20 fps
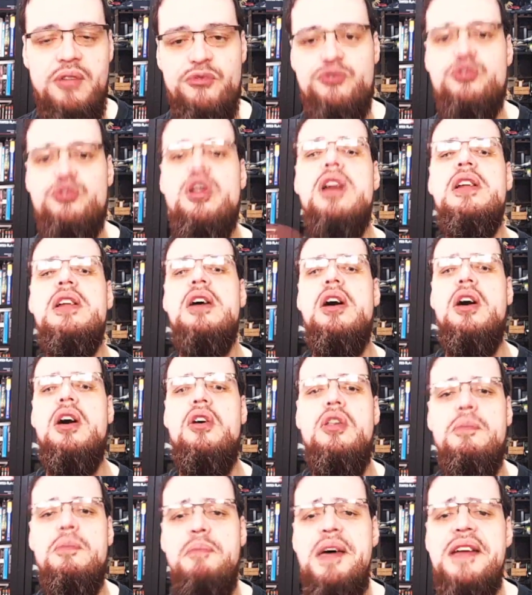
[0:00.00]
front
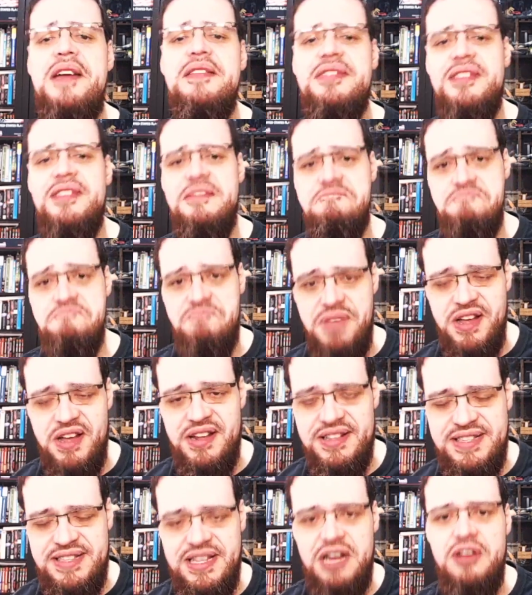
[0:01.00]
hole birth in
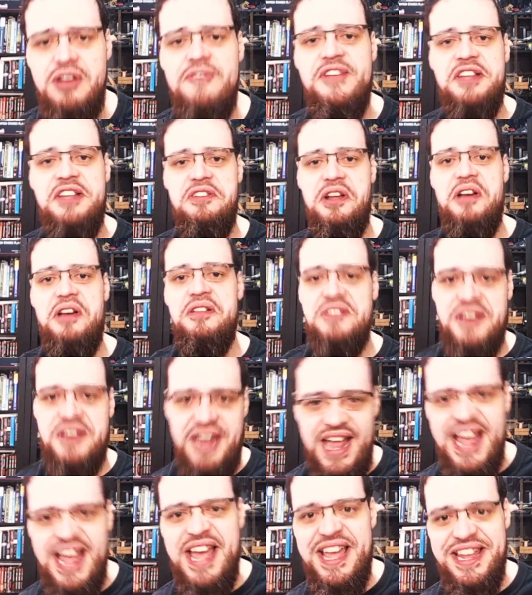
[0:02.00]
person of adult
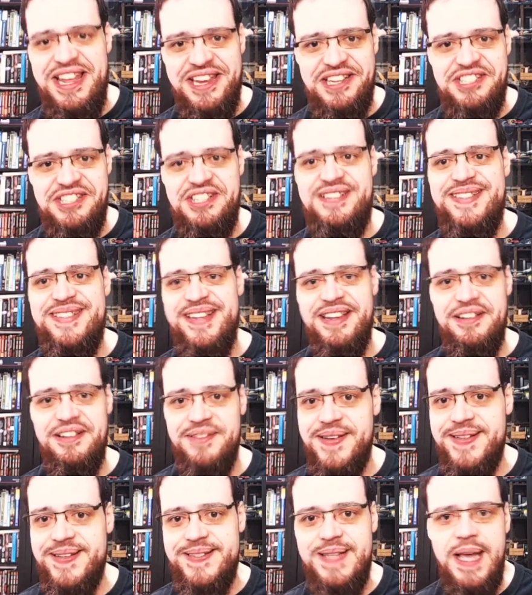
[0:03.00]
age
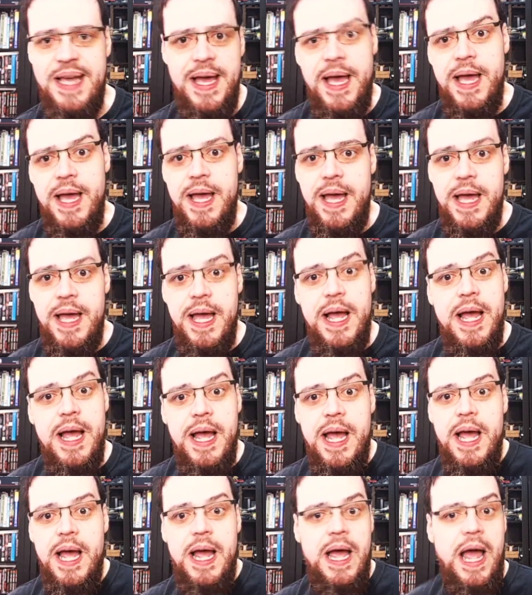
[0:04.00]
series.
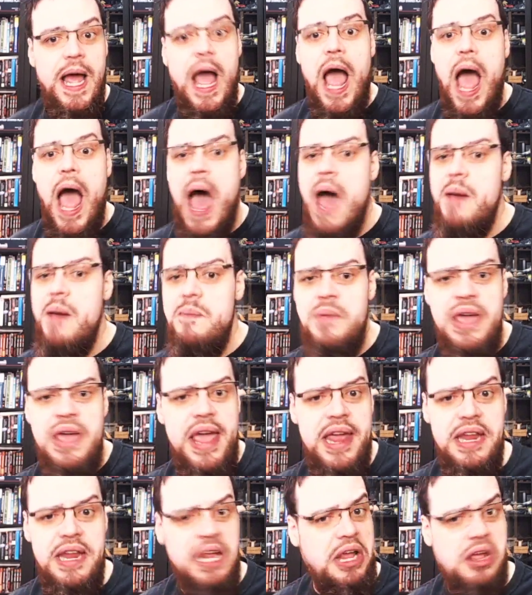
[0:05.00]
I'm
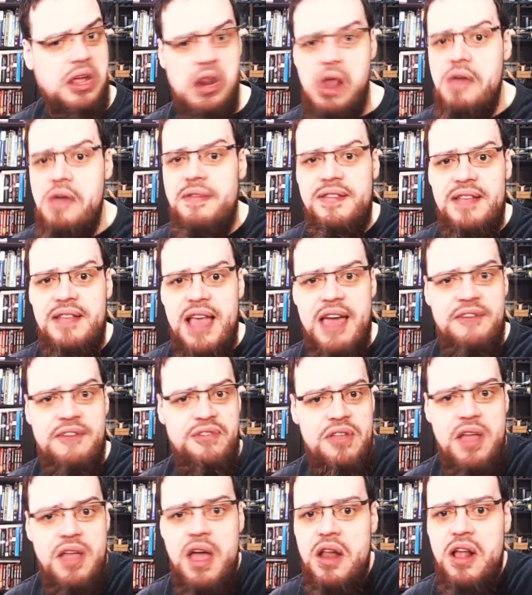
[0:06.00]
being inclusive,
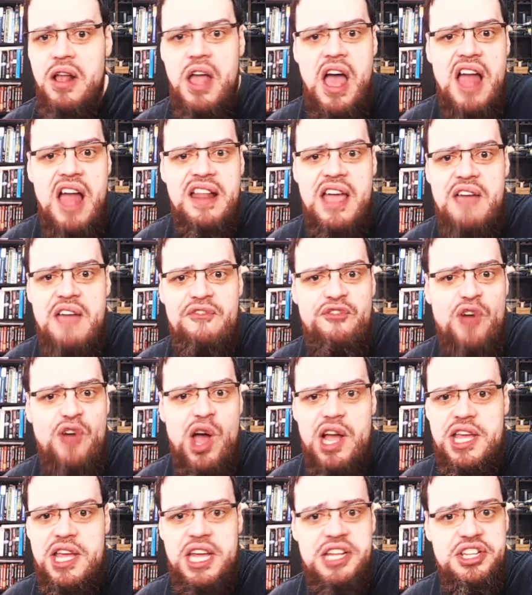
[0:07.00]
don't goddamn
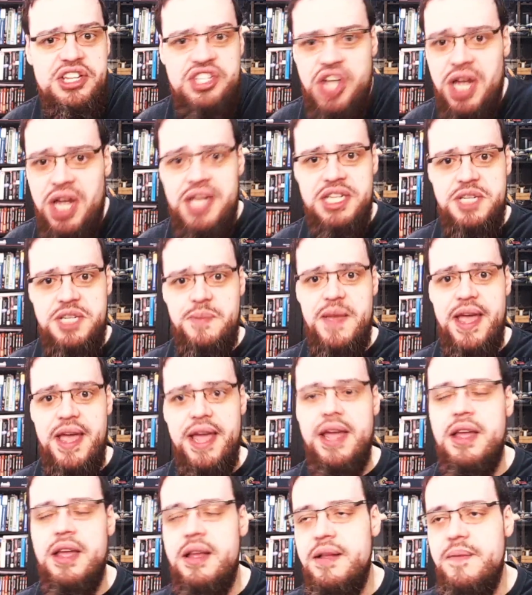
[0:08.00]
fucking judge
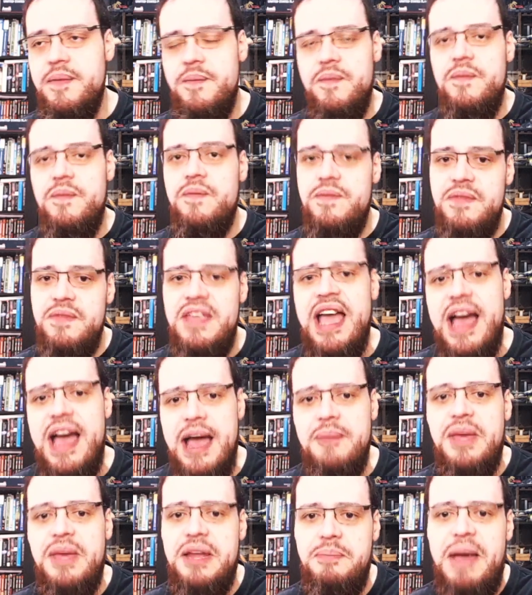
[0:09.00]
me. Yeah, I
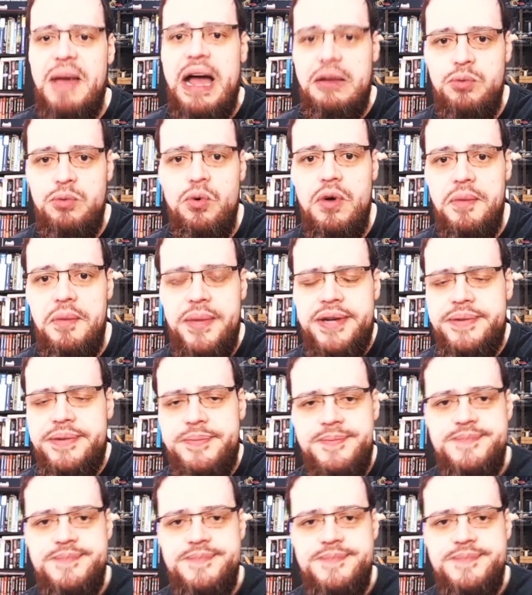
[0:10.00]
meant part woman.